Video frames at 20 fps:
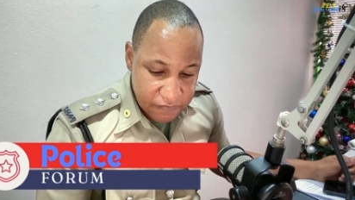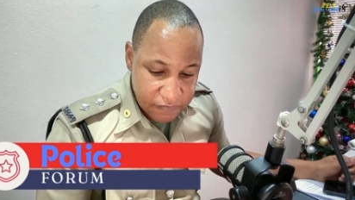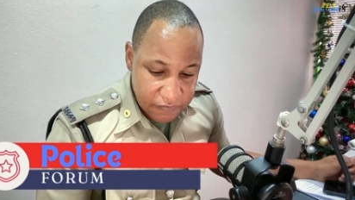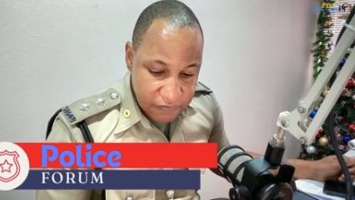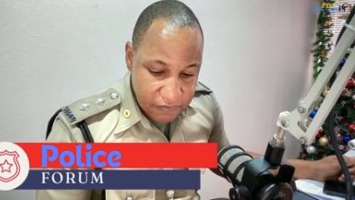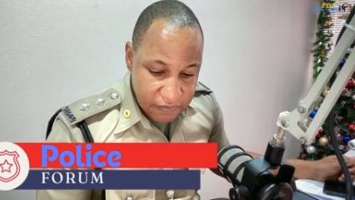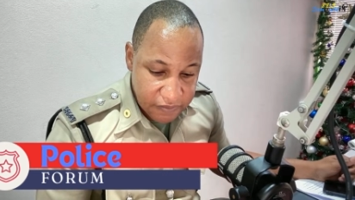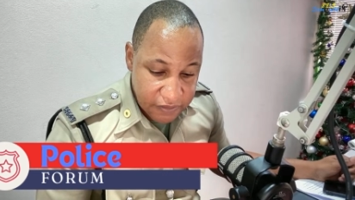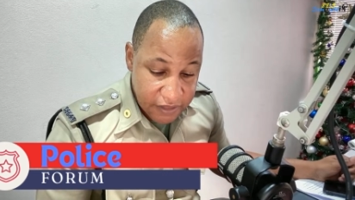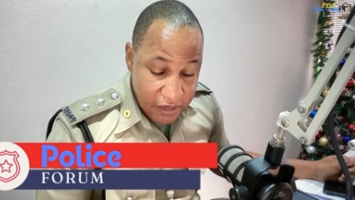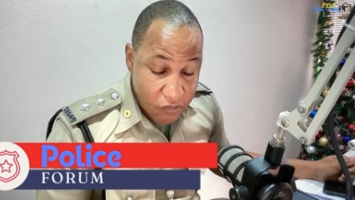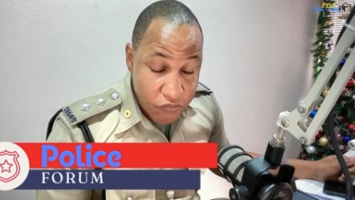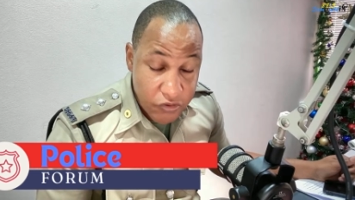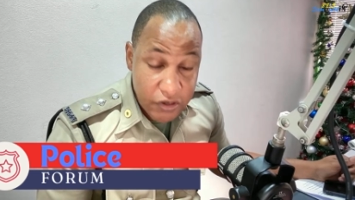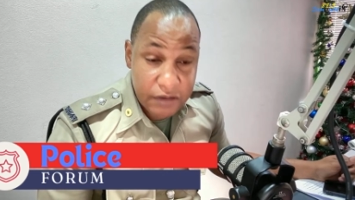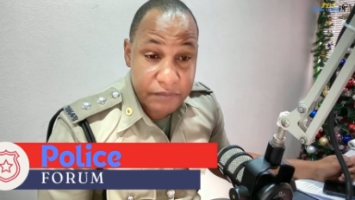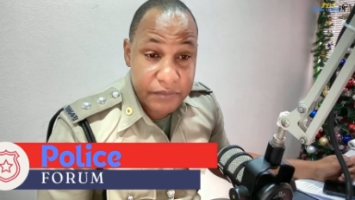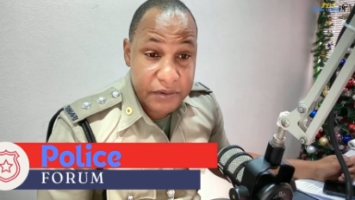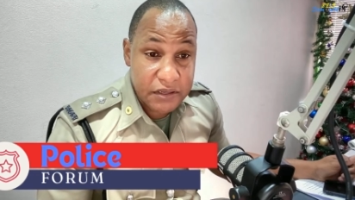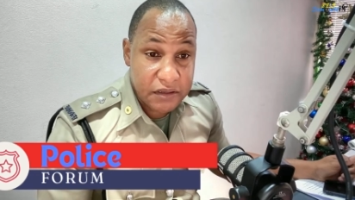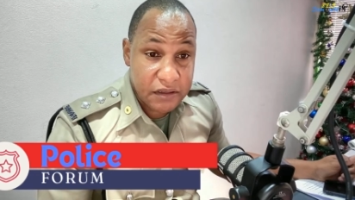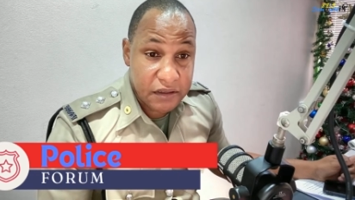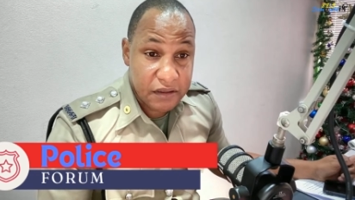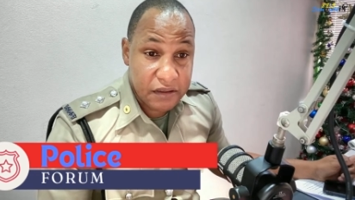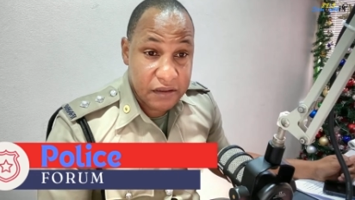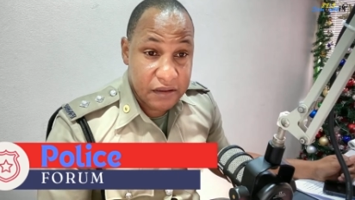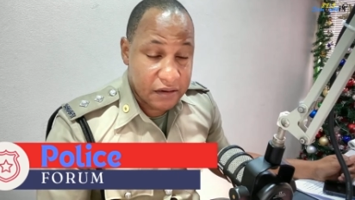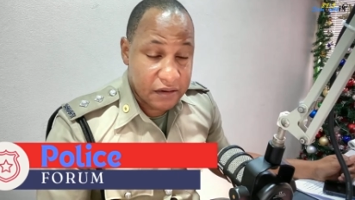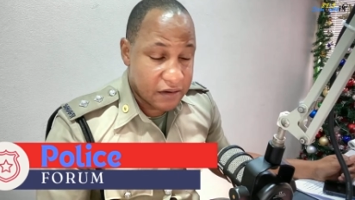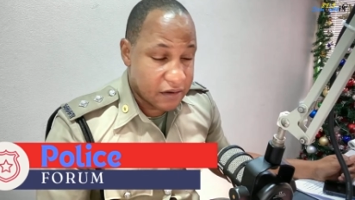There will be
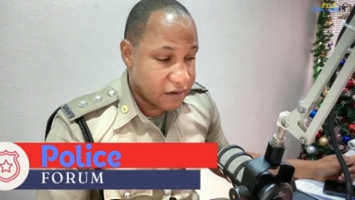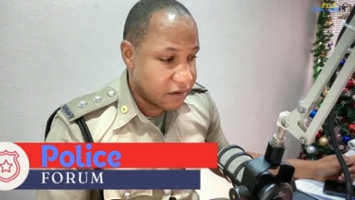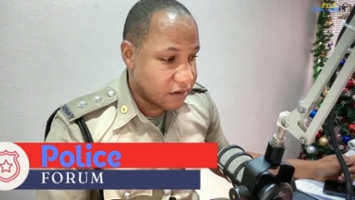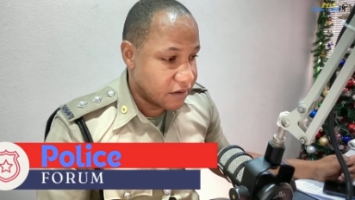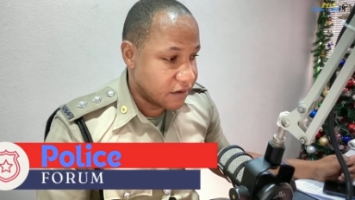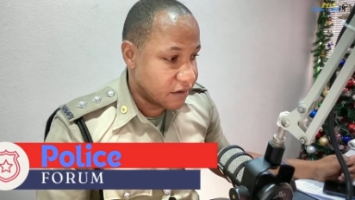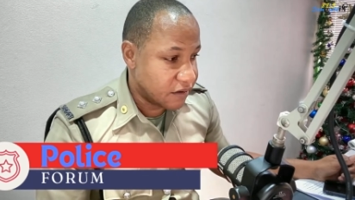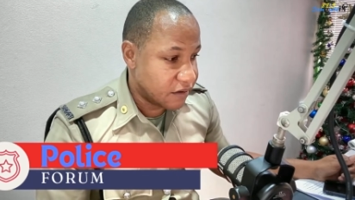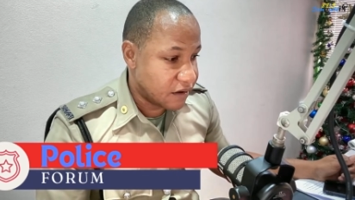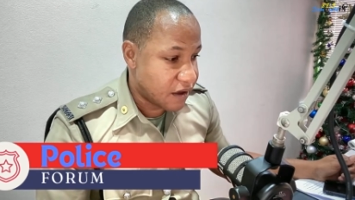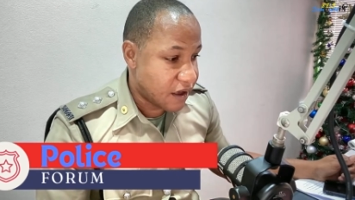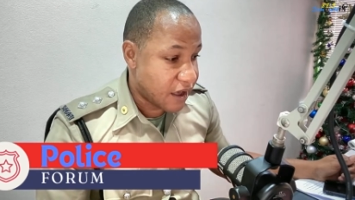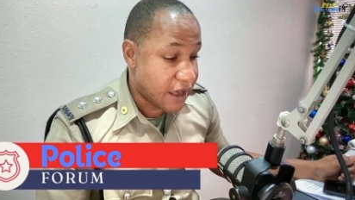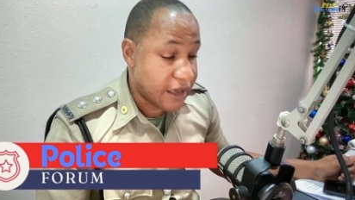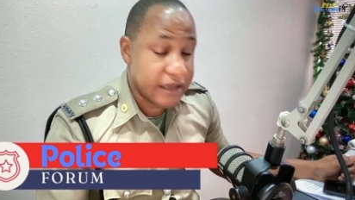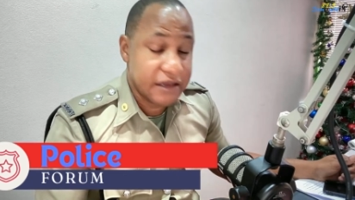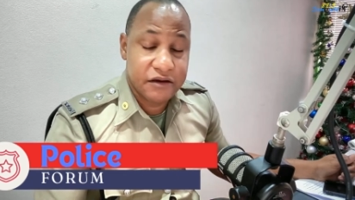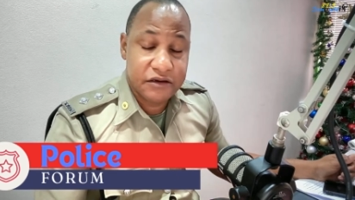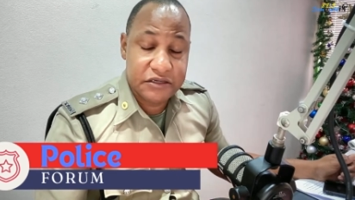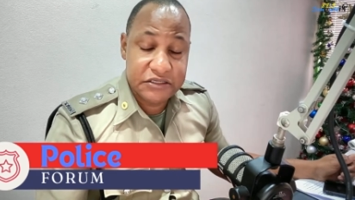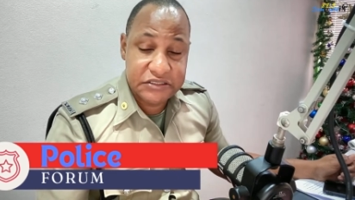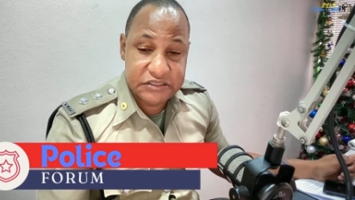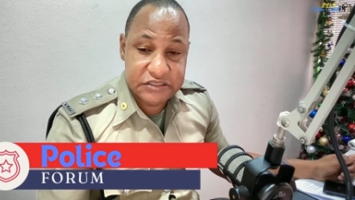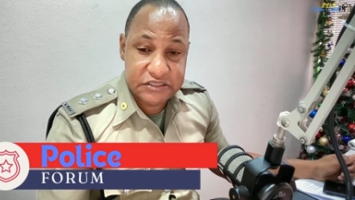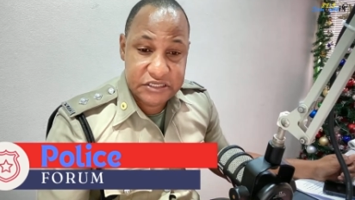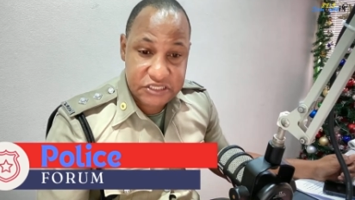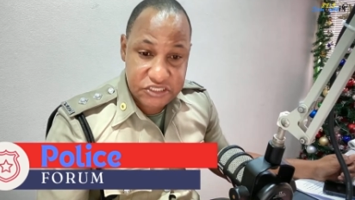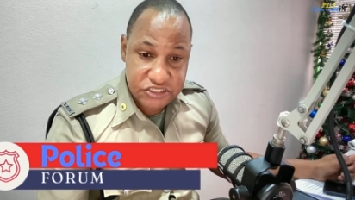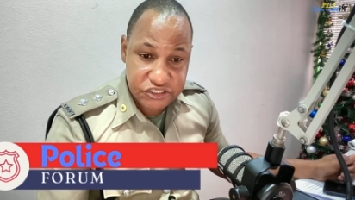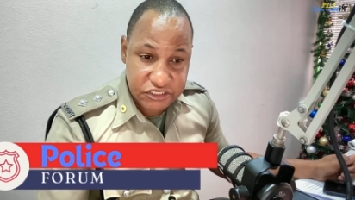a high
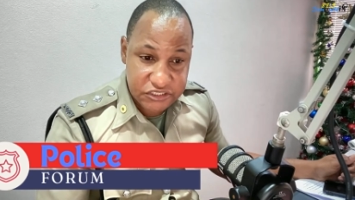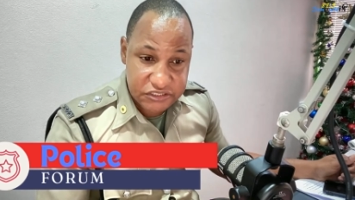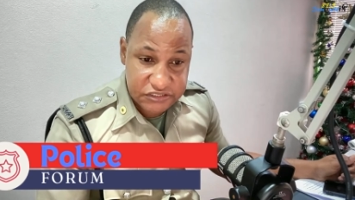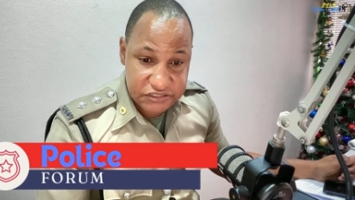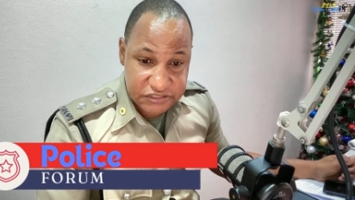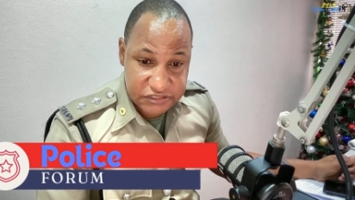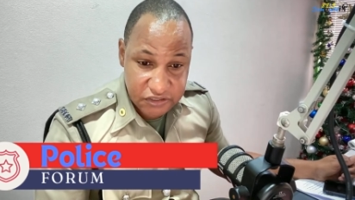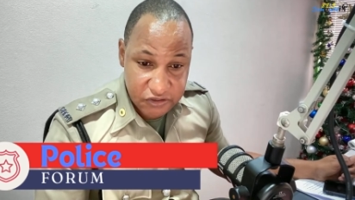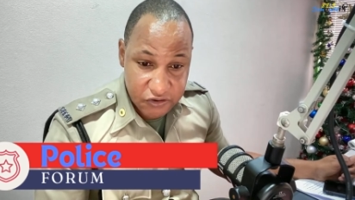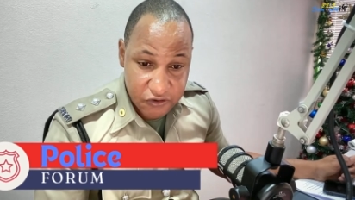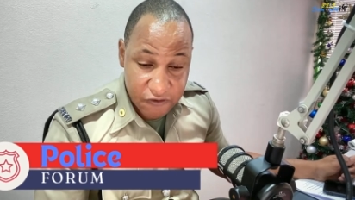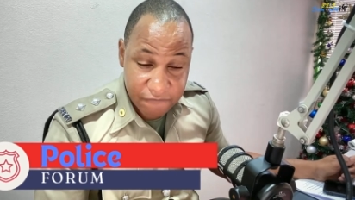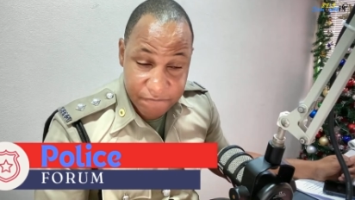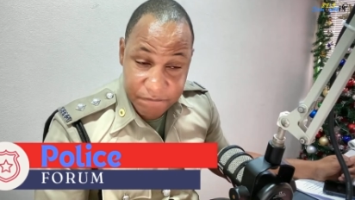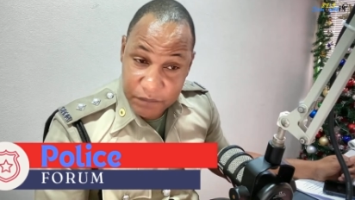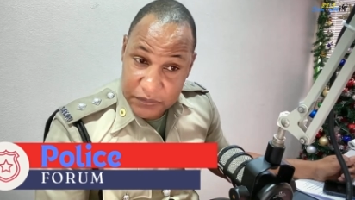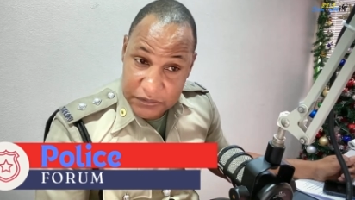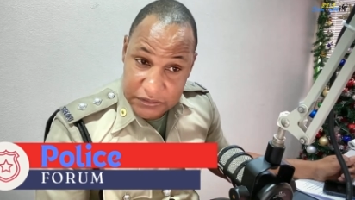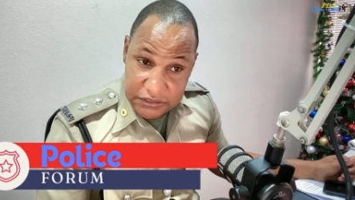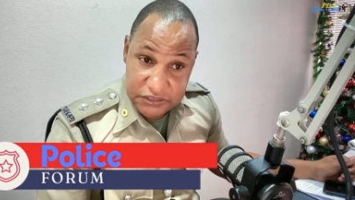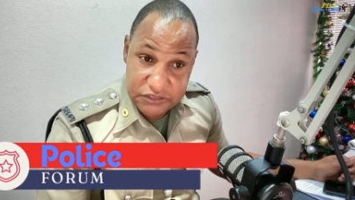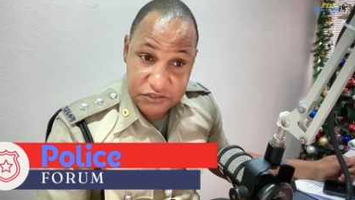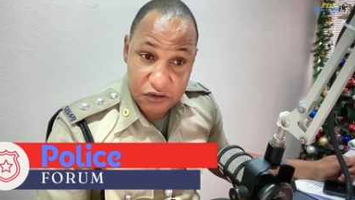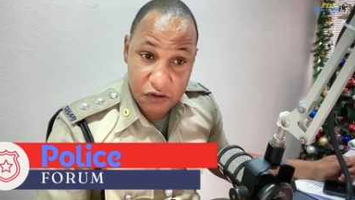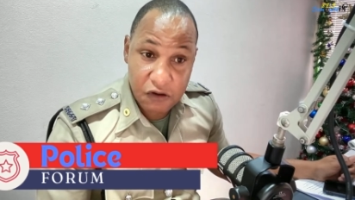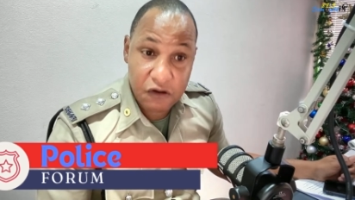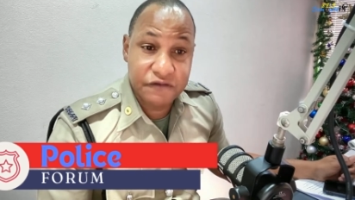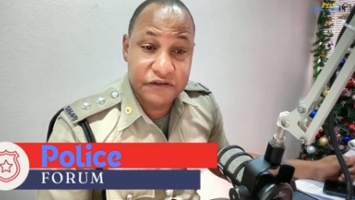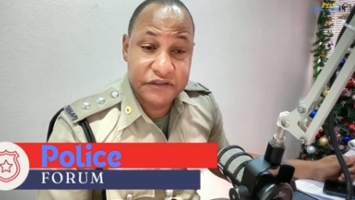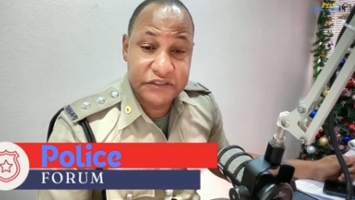contingency of police
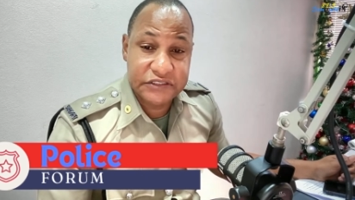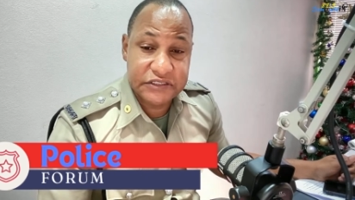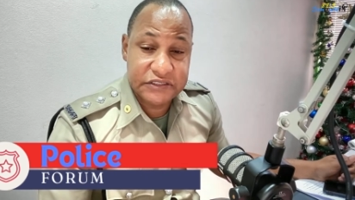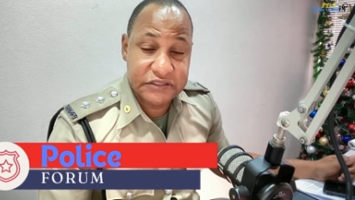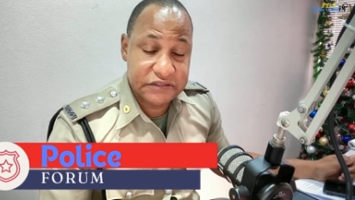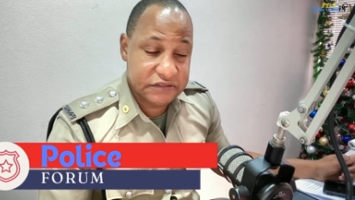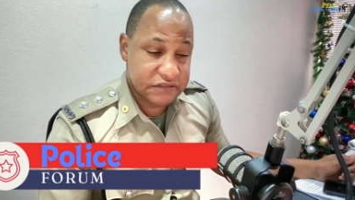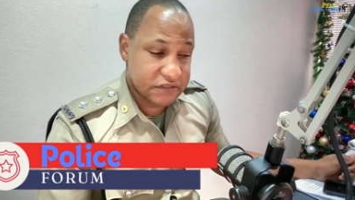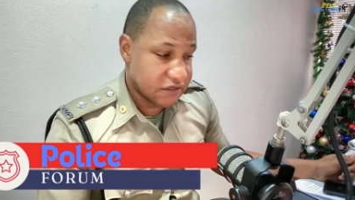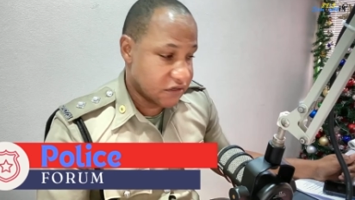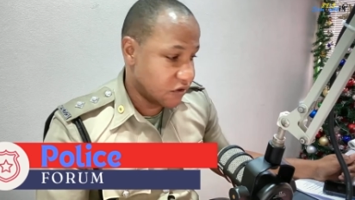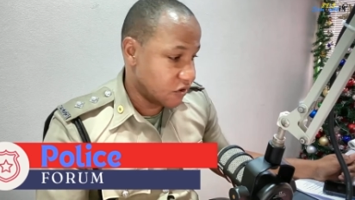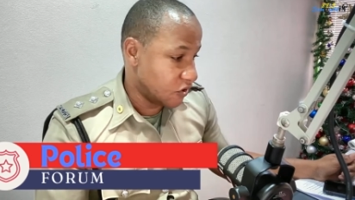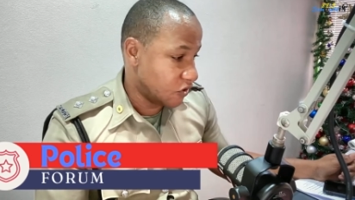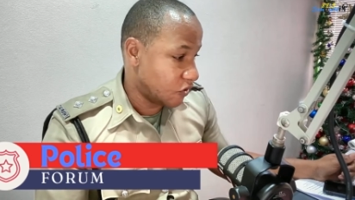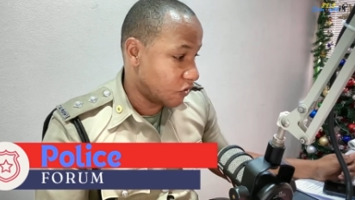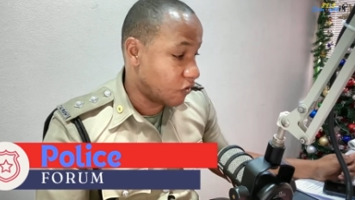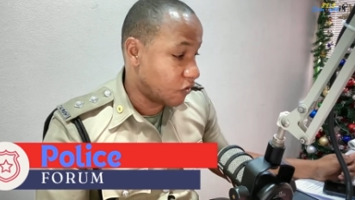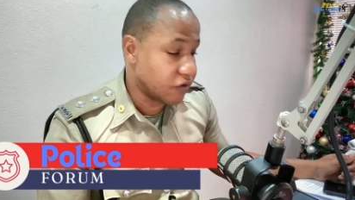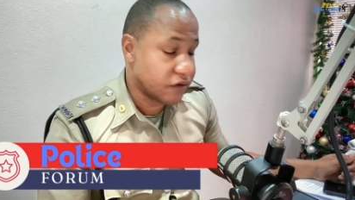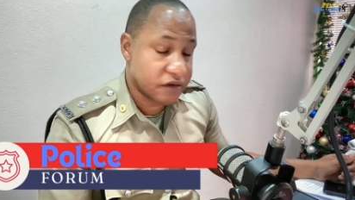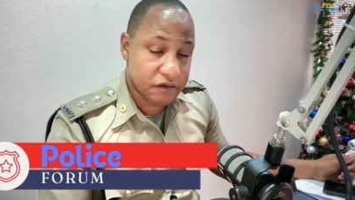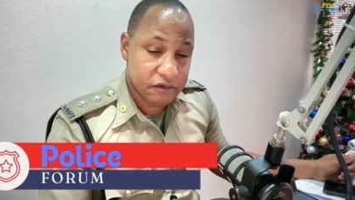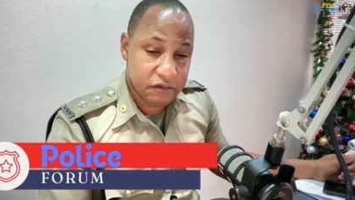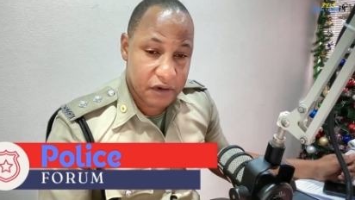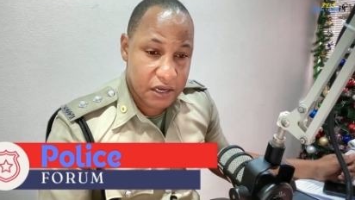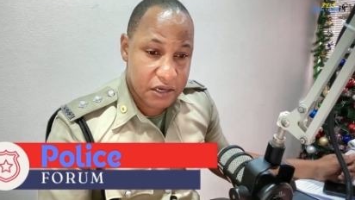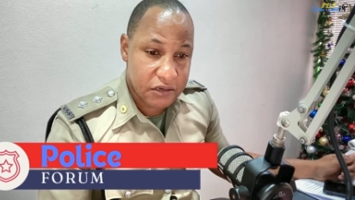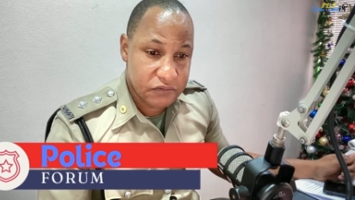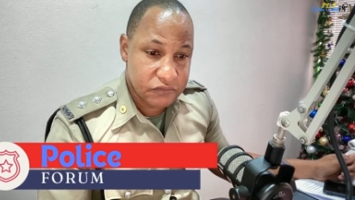officers on the
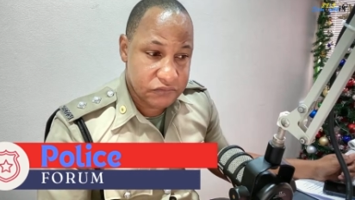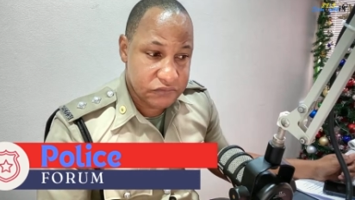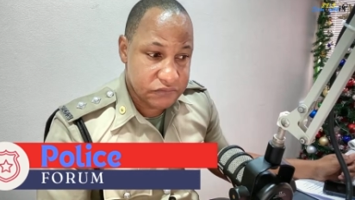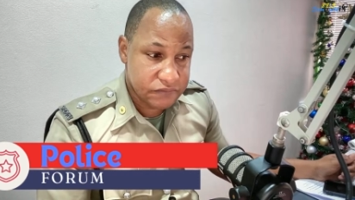ground.